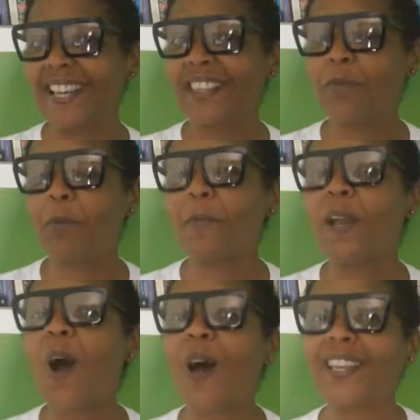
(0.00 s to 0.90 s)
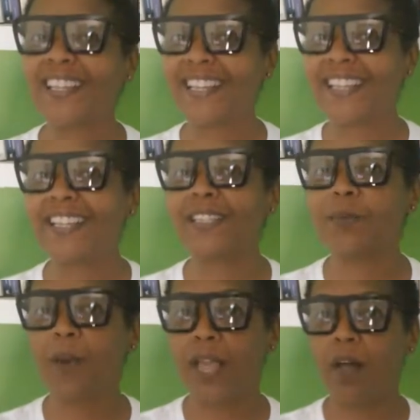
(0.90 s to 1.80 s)
that we'll be calling in as
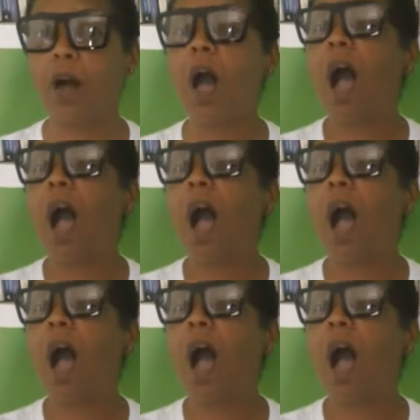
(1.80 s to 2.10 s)
well.